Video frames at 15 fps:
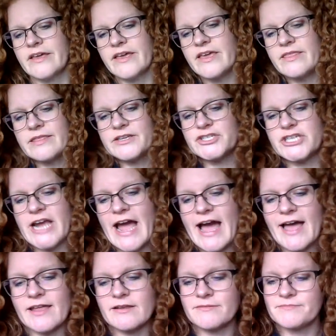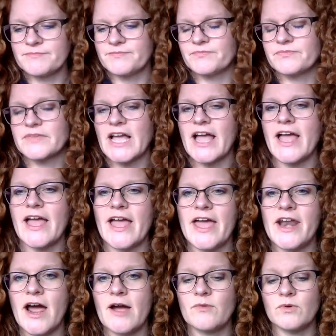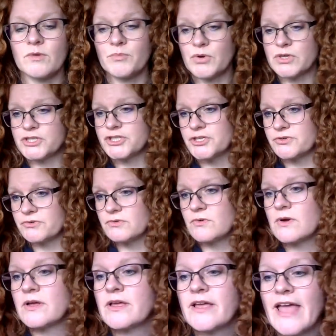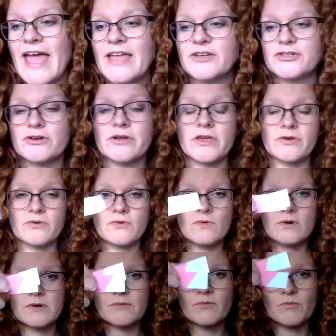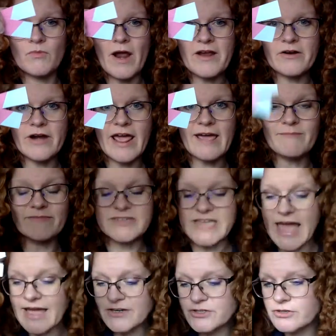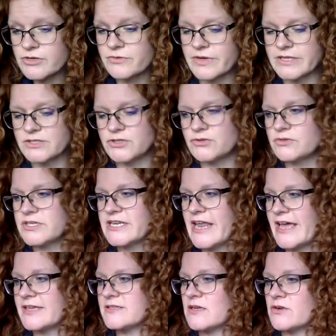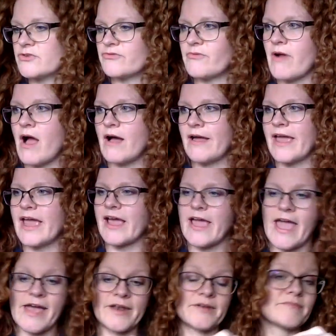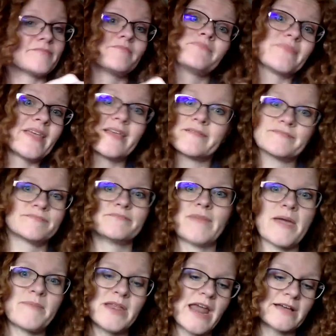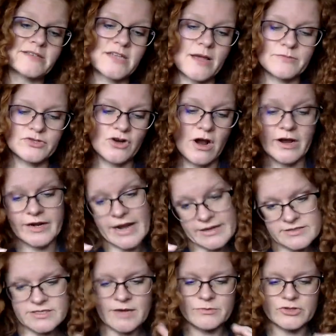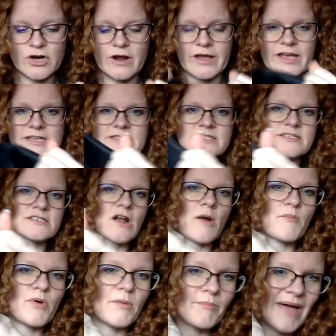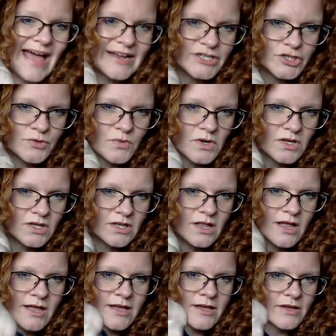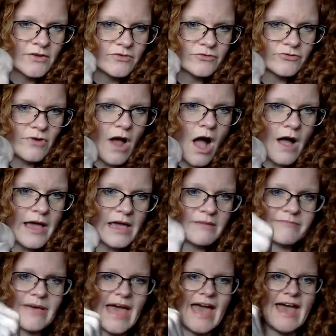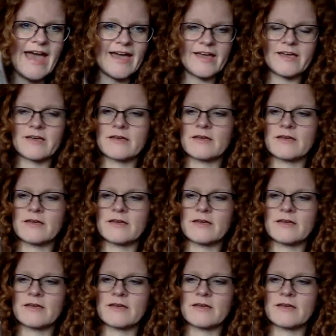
in the chat, and I will put you, enter you, write your name, to enter you into today's drawing, and maybe next time's drawing, next time's drawing, because this is our perpetual drawing bag.